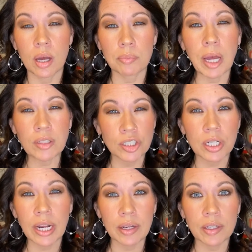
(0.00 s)
polish
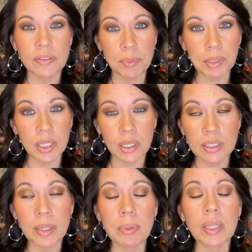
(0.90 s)
that I have
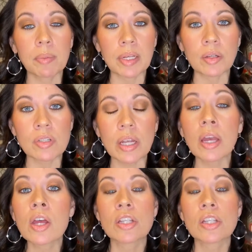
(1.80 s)
typically been using.